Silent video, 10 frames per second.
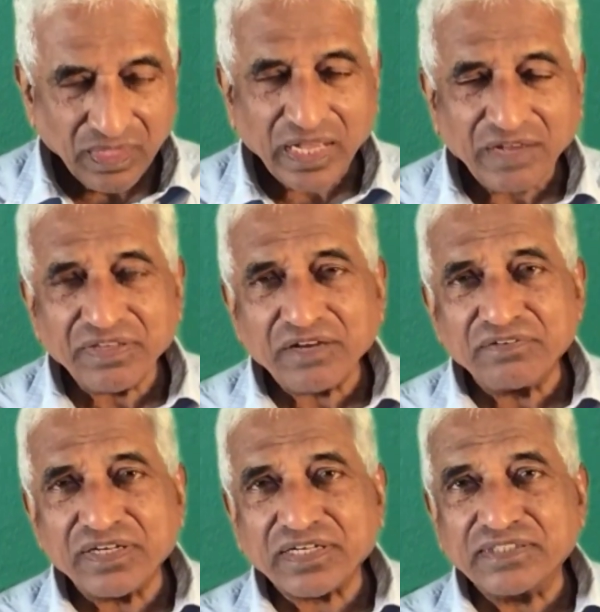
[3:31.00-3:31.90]
Have you
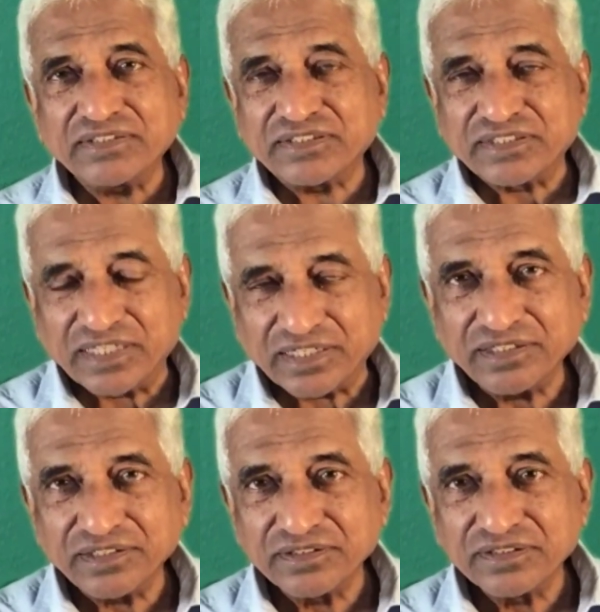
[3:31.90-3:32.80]
ever considered
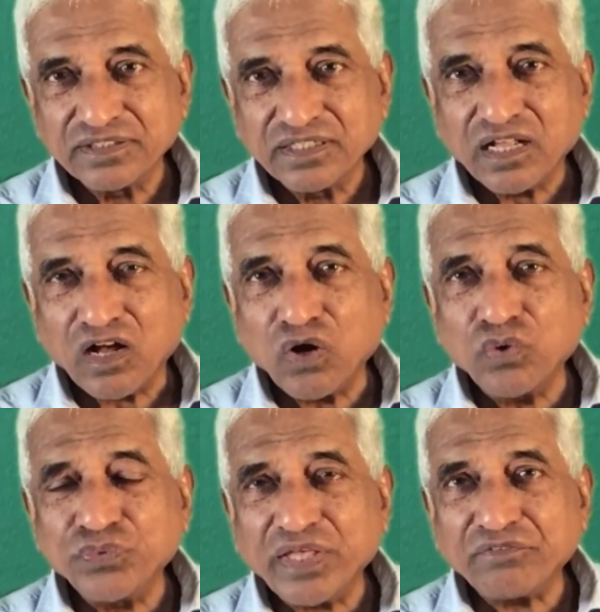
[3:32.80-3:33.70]
how
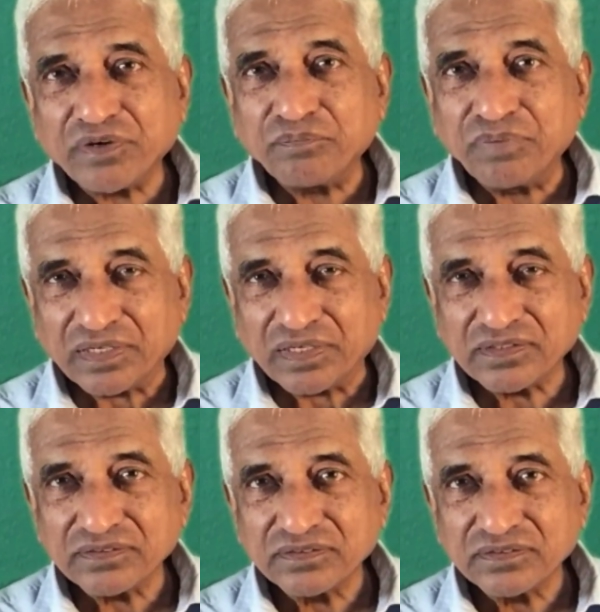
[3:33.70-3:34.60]
they were built?
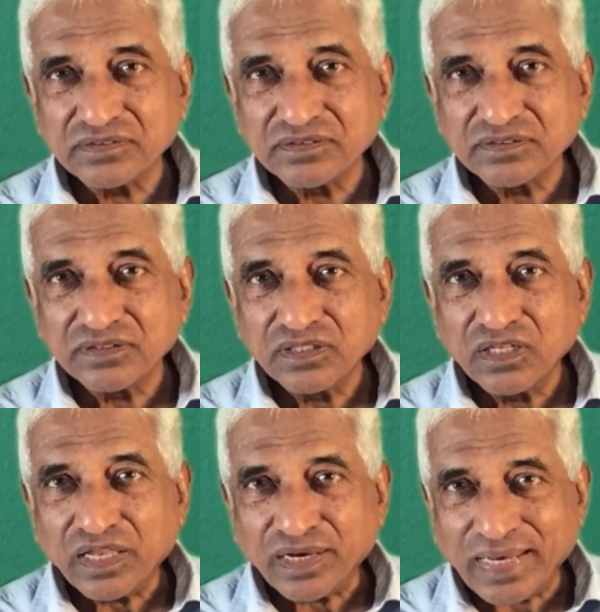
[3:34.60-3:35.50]

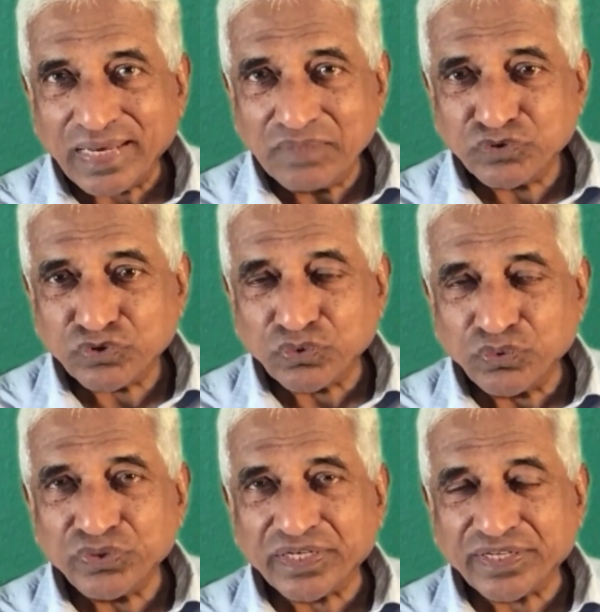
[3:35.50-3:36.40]

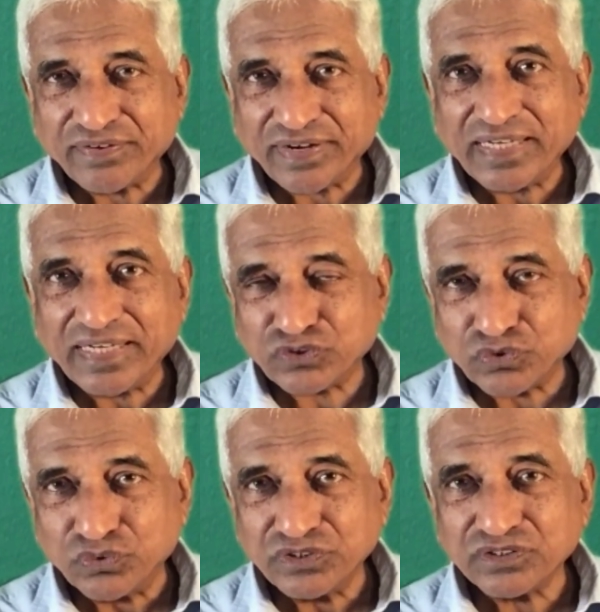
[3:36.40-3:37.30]
Limestone and granite
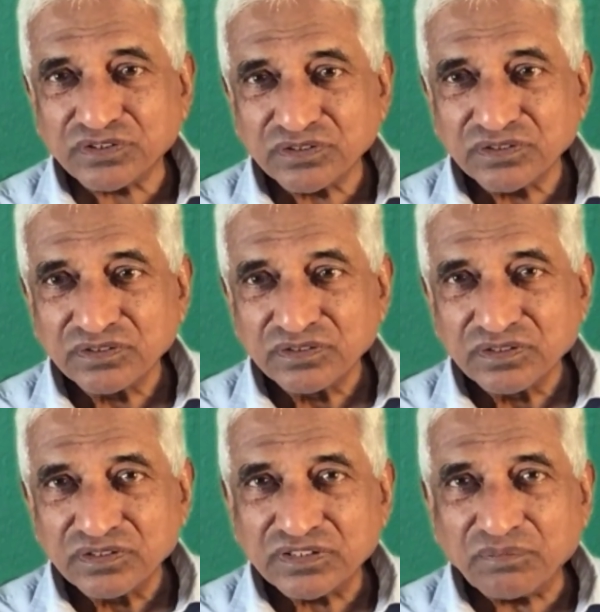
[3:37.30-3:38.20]
stones,
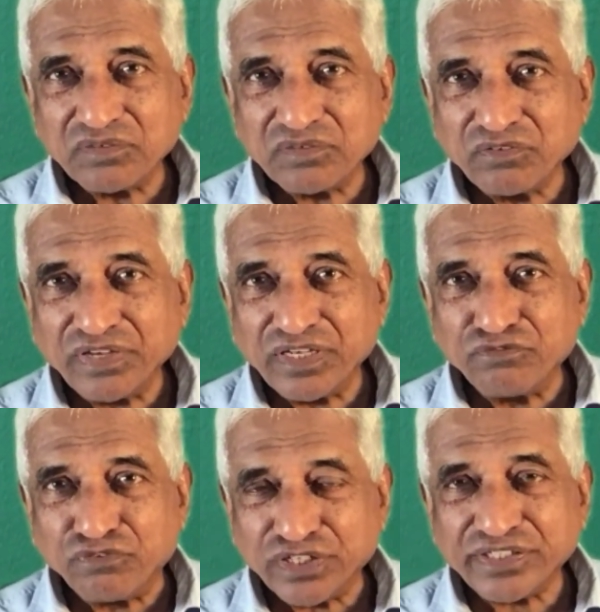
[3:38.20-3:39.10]
some of them weighing
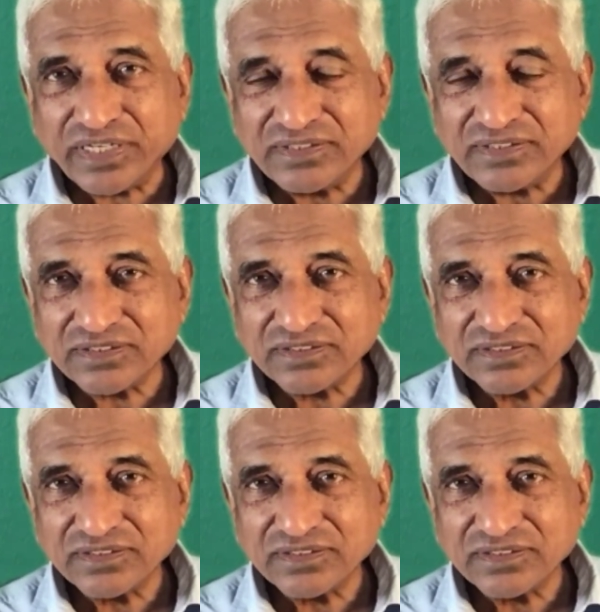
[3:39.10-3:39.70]
40 tons.